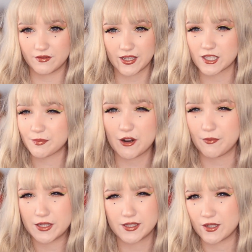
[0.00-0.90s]

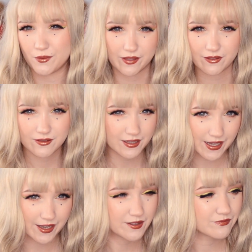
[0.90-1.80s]
experimenting with
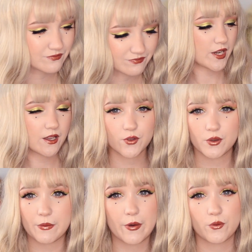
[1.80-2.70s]
today. If any of you
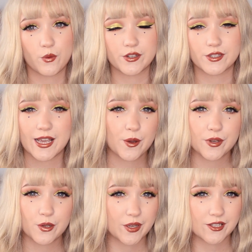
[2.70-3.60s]
have ever wondered how
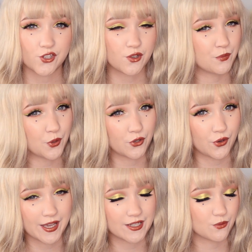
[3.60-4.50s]
many wigs you can put on
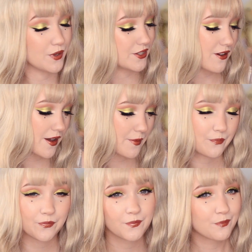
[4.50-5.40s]
your head at one
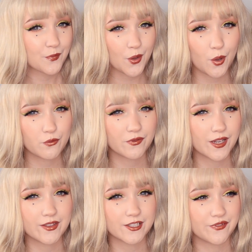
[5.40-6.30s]
time,
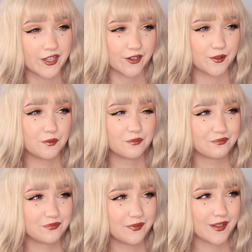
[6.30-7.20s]
hopefully this video
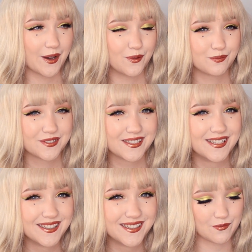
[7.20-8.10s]
helps.
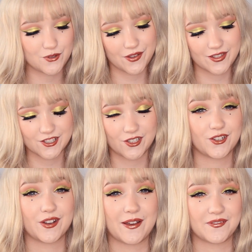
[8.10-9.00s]
I'm doing this so you
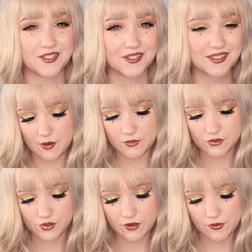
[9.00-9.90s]
don't have to. I'm not
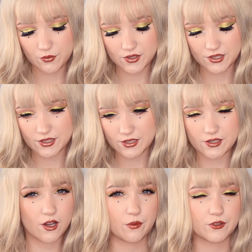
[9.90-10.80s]
sure if I want to
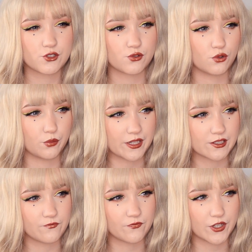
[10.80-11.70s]
start with short
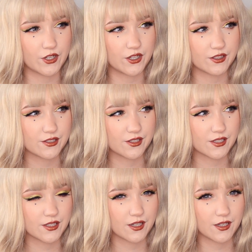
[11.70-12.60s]
wigs
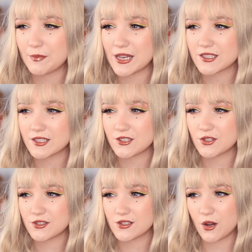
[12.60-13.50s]
first. Would it be best
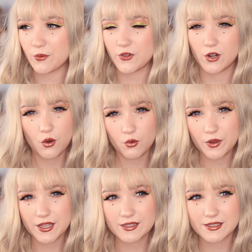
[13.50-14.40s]
to start with long
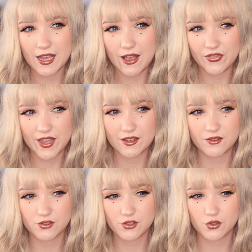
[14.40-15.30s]
wigs and
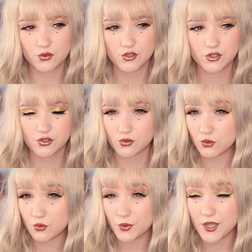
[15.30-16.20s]
then do
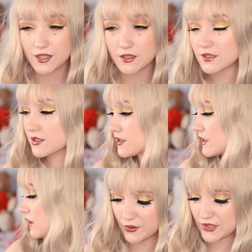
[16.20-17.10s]
short wigs?
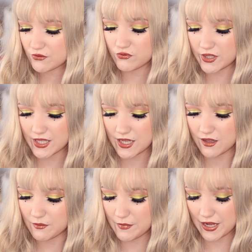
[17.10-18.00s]
Or does it
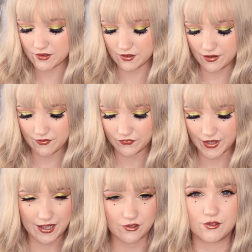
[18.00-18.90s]
really matter
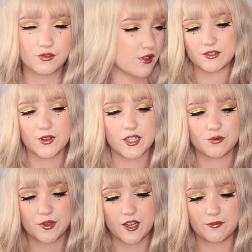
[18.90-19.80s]
at all? The
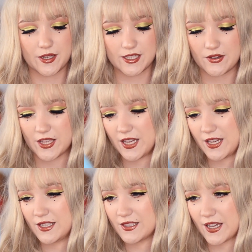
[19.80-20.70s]
first wig I've picked out here
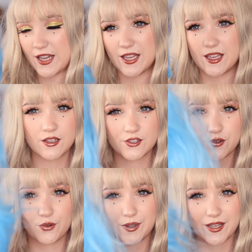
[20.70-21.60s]
is a
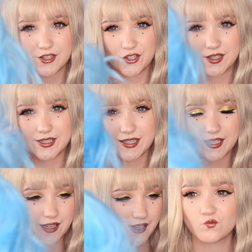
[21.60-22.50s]
short wig, as you can
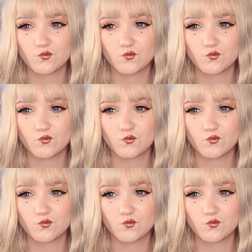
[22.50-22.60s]
see.